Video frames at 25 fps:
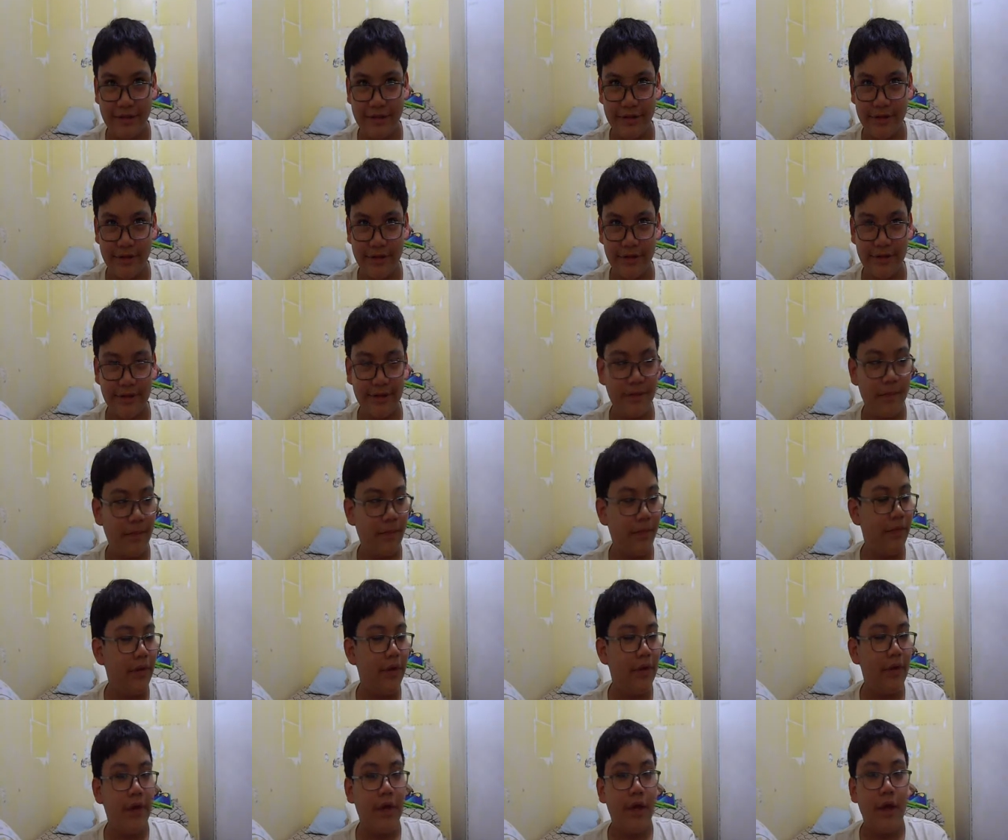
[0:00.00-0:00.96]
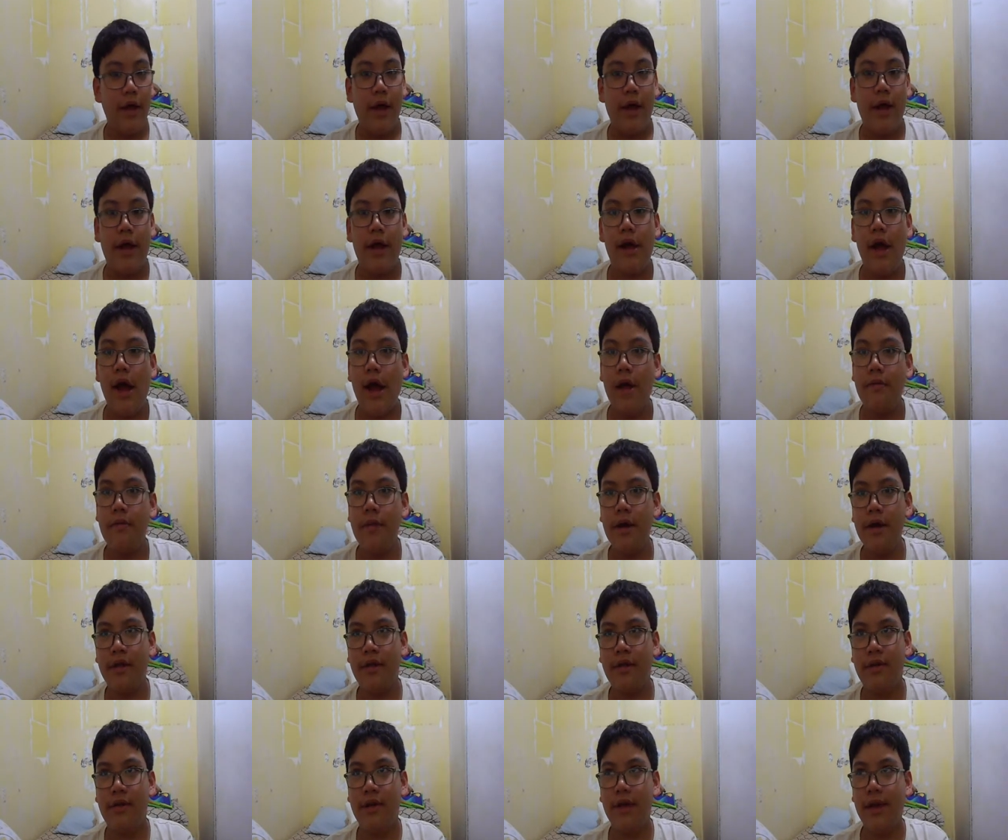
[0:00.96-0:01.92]
I
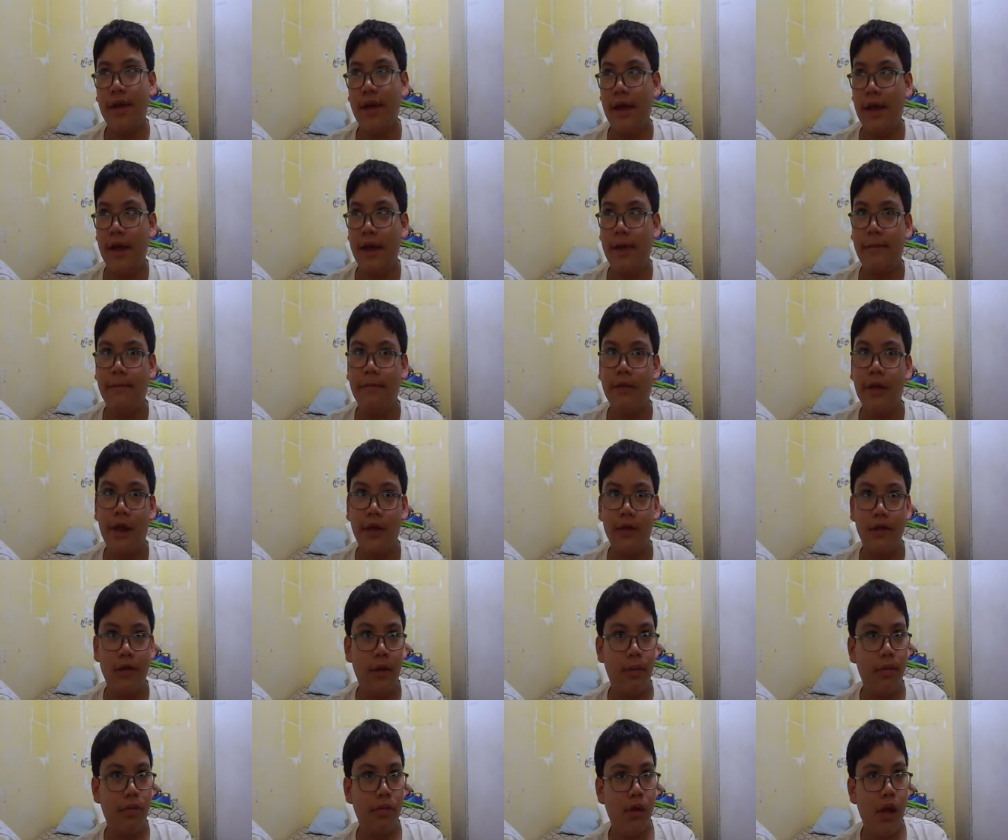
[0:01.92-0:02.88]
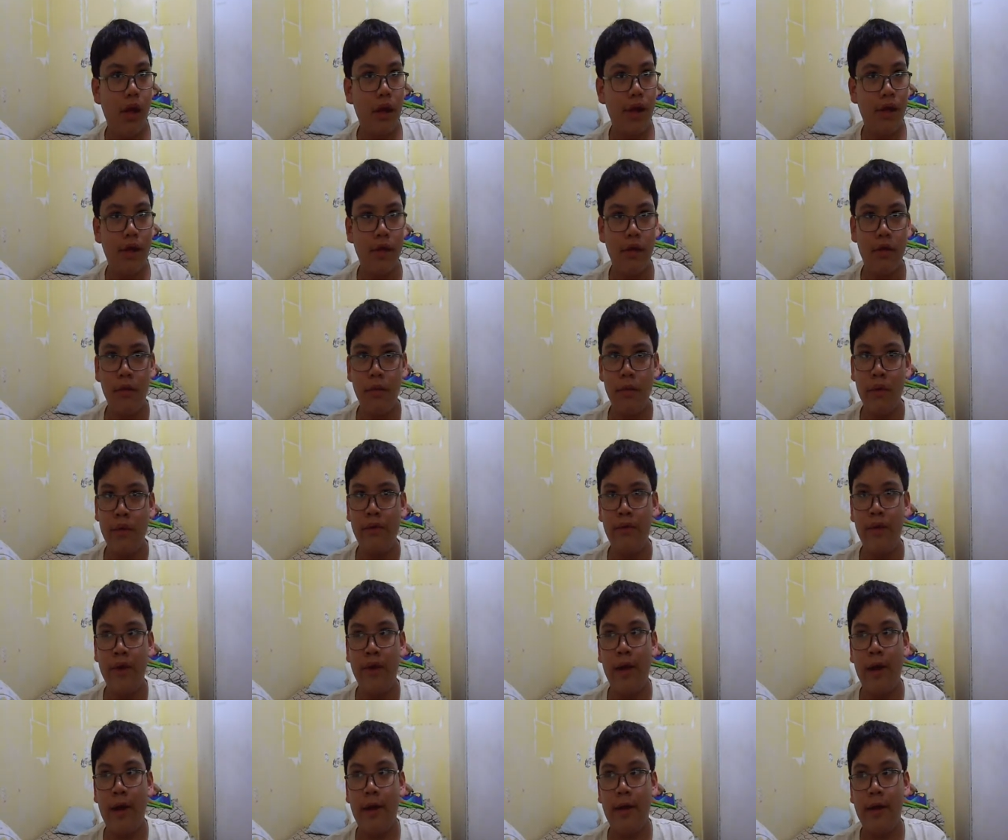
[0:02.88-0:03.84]
must say that the plot in this
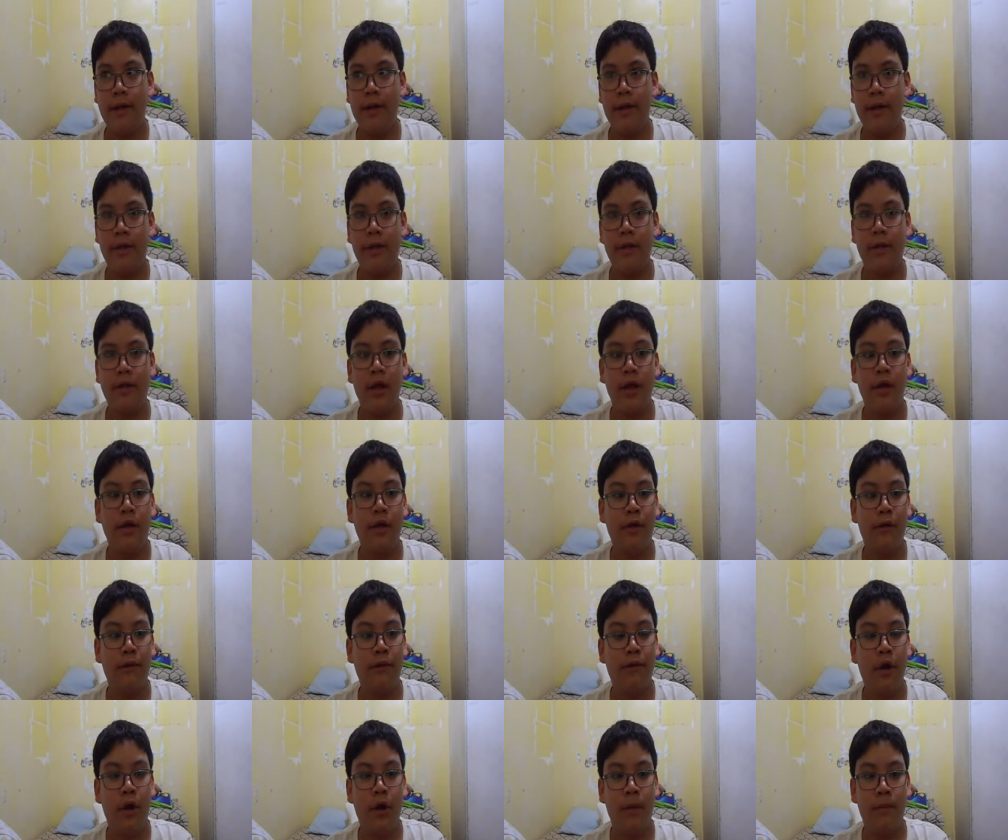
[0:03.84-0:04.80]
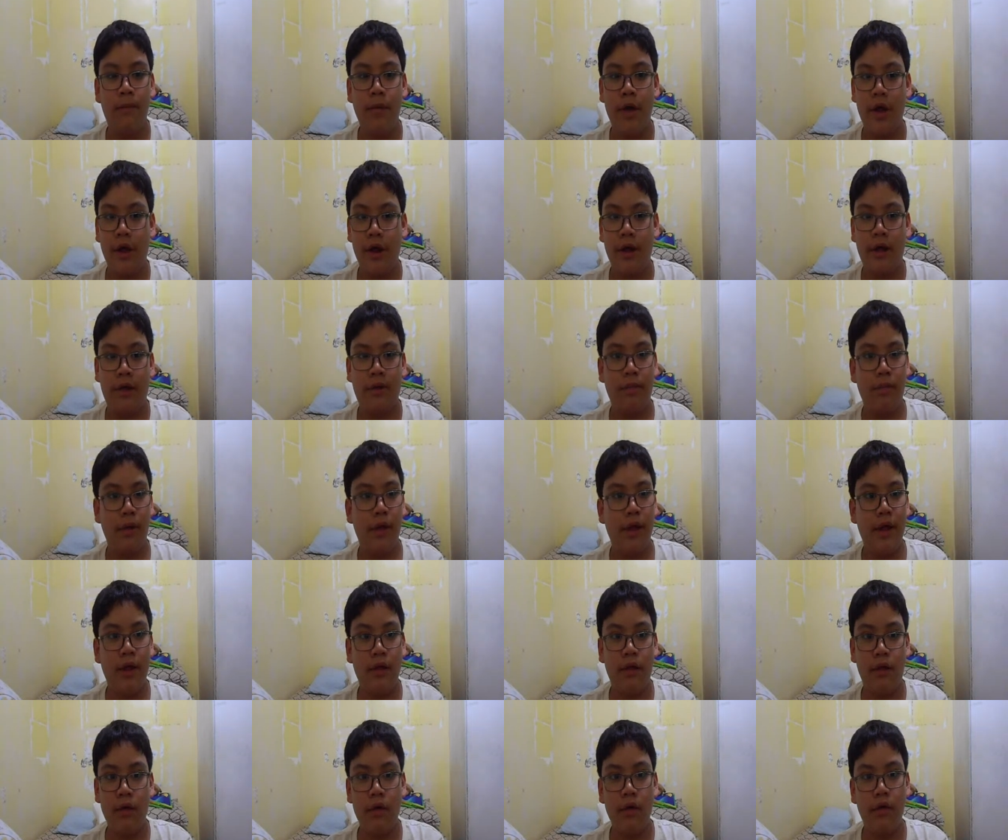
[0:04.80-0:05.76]
movie, instead of um, not
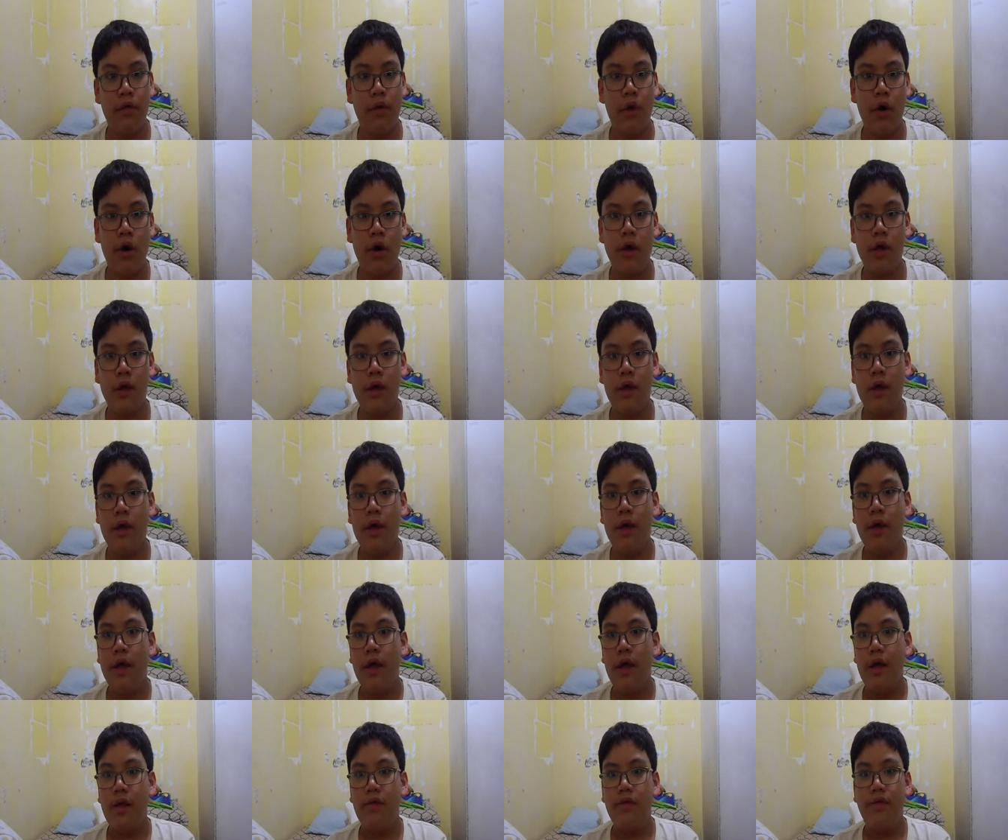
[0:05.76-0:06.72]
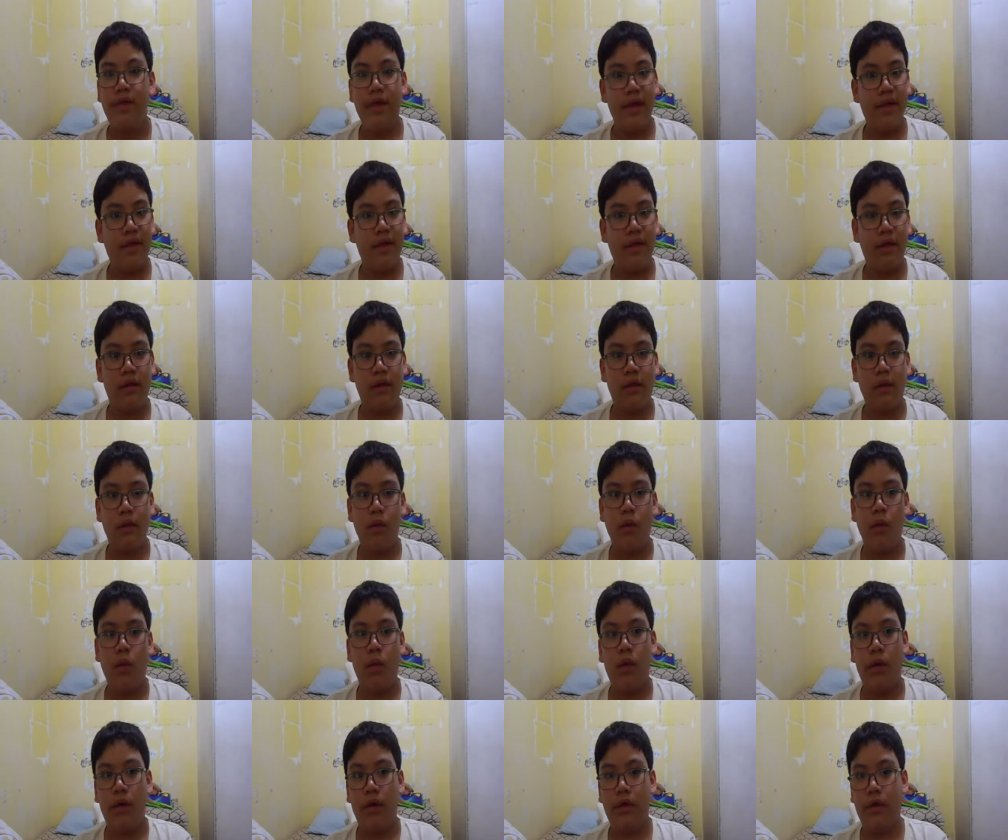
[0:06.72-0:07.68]
explaining to you all, this
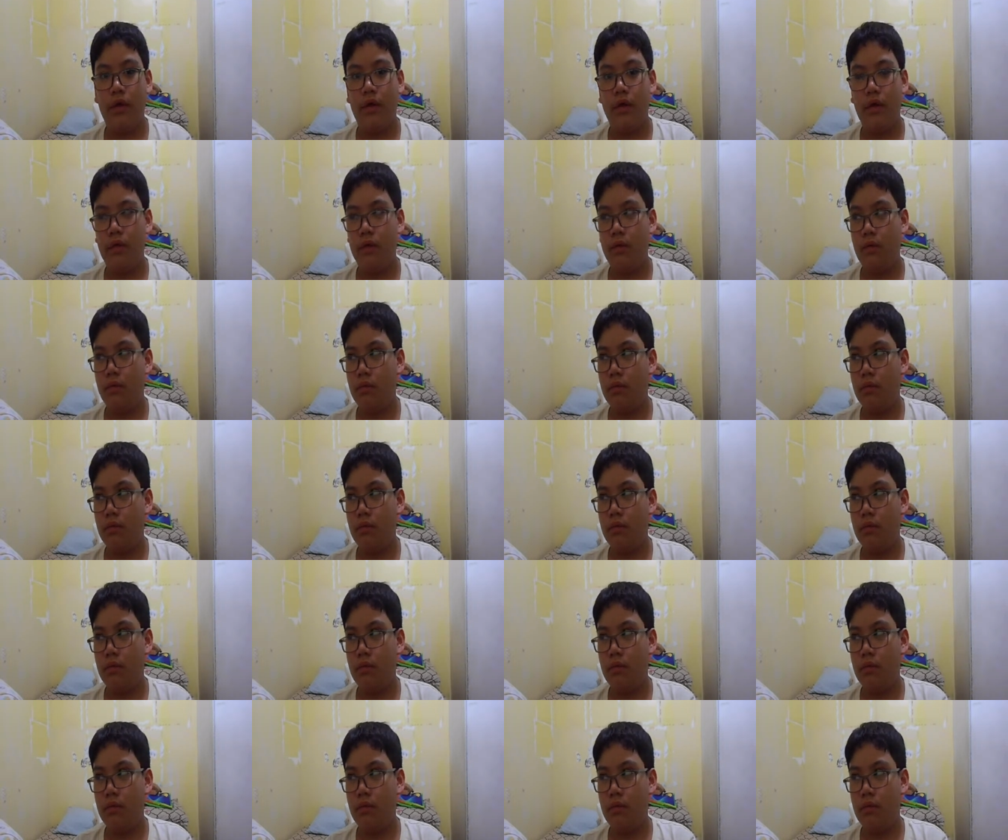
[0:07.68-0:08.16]
was...